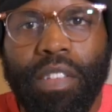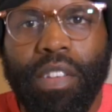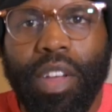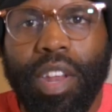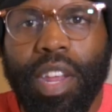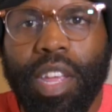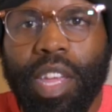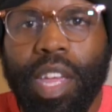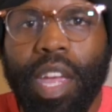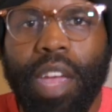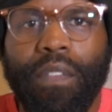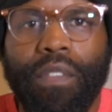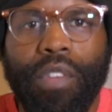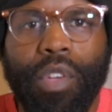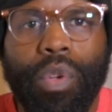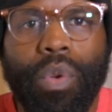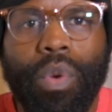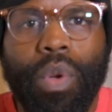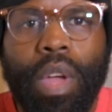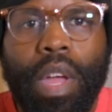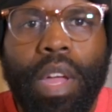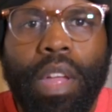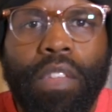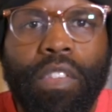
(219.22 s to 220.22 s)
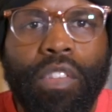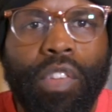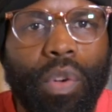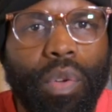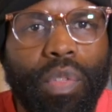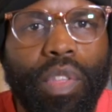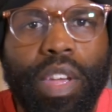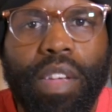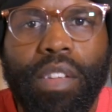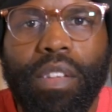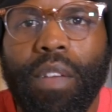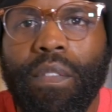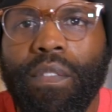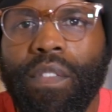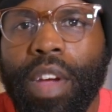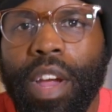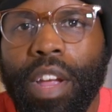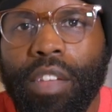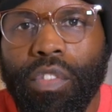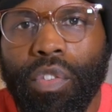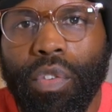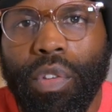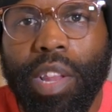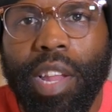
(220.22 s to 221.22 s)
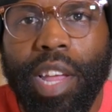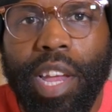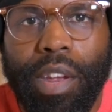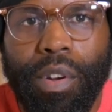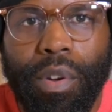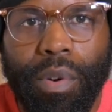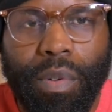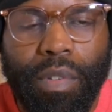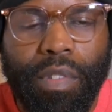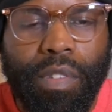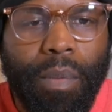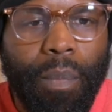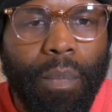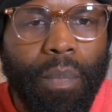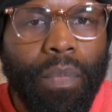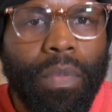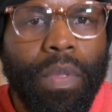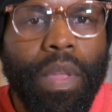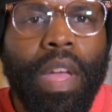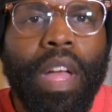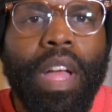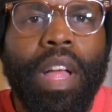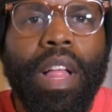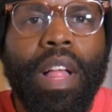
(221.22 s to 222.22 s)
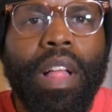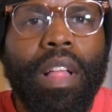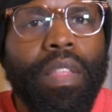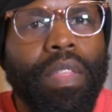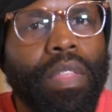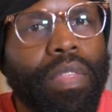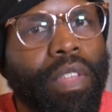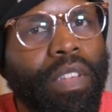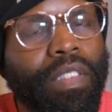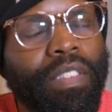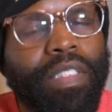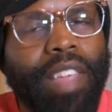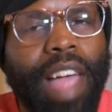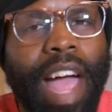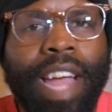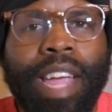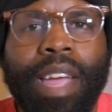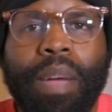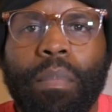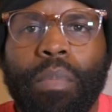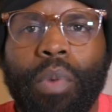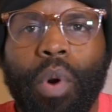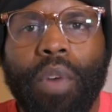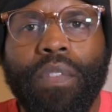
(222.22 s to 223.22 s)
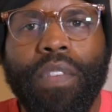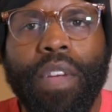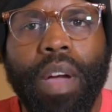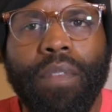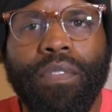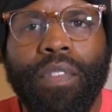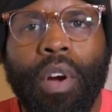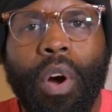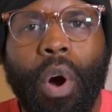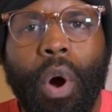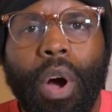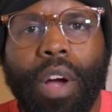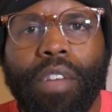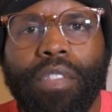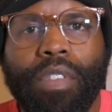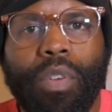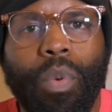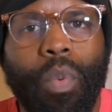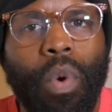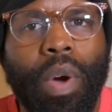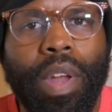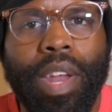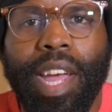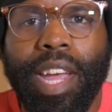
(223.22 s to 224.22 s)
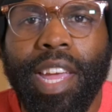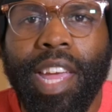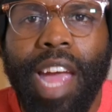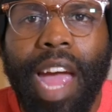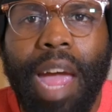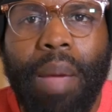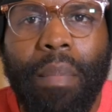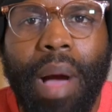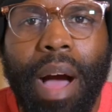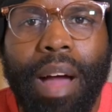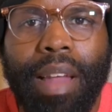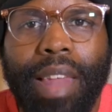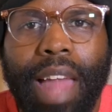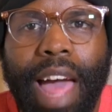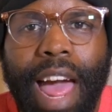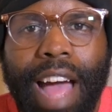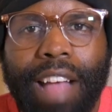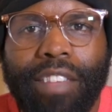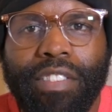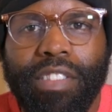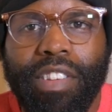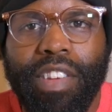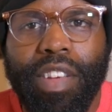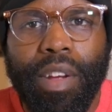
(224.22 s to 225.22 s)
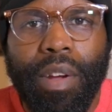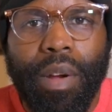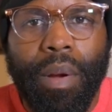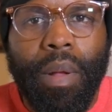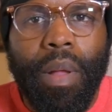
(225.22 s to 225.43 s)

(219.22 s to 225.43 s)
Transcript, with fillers: going to give you to these Avenger leaders. The second movie, of course, the one that came out last year,